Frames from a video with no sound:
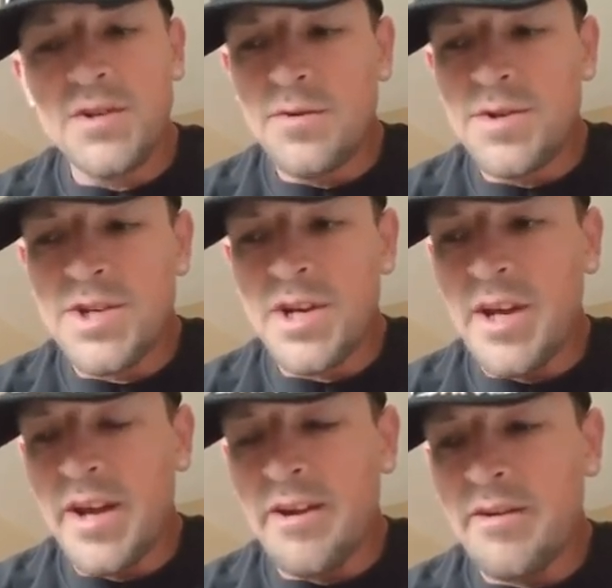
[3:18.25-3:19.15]
and
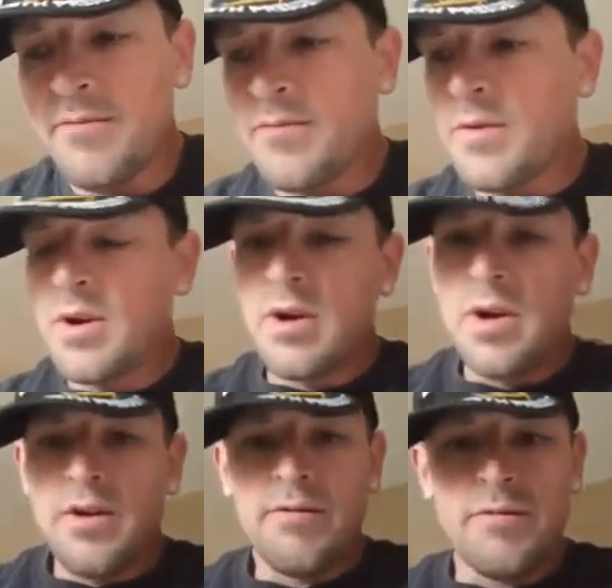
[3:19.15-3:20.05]
2G have
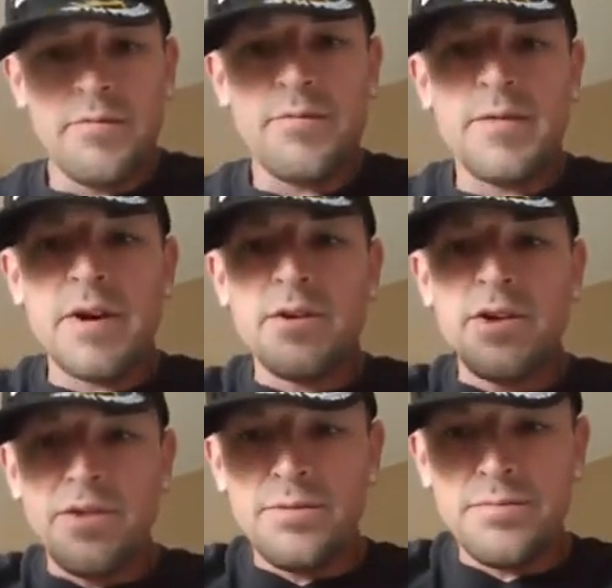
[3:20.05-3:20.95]

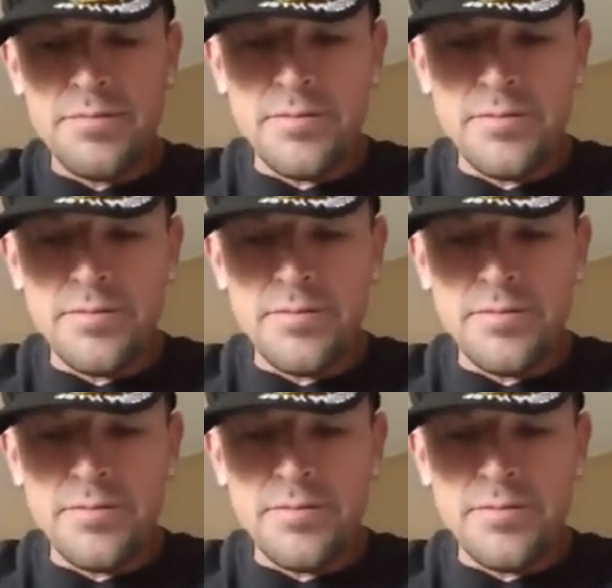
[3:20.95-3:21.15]
fairly